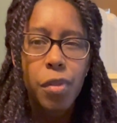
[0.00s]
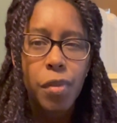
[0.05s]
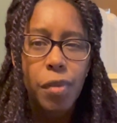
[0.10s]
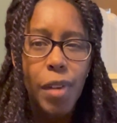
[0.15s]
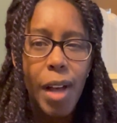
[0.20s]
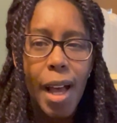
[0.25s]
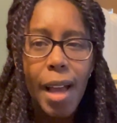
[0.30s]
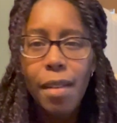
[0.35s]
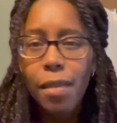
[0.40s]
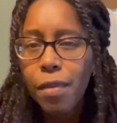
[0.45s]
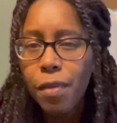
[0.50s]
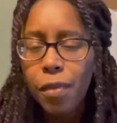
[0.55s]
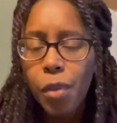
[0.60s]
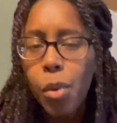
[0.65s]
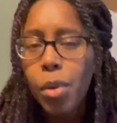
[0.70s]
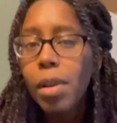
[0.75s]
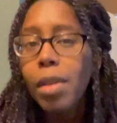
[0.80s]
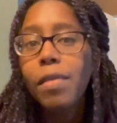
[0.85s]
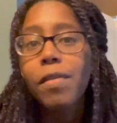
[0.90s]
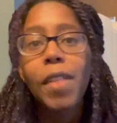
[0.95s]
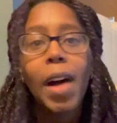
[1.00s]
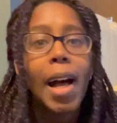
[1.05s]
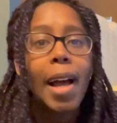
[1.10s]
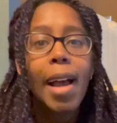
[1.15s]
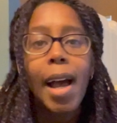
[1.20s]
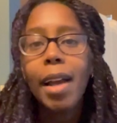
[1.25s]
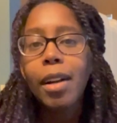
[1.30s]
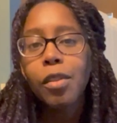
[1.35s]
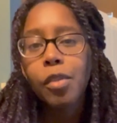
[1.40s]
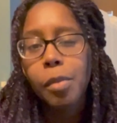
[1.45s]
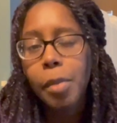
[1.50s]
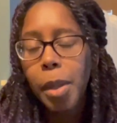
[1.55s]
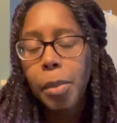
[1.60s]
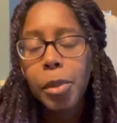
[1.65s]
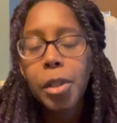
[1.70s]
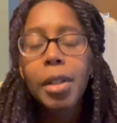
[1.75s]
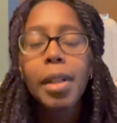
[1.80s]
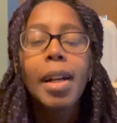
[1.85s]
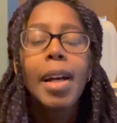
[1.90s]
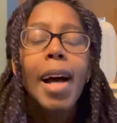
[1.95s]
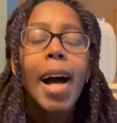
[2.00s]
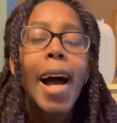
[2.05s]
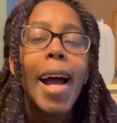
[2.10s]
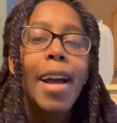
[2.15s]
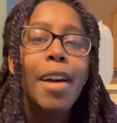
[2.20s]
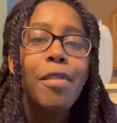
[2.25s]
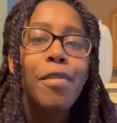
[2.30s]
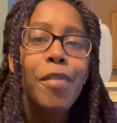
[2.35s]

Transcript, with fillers: five, four or five, I don't remember. I have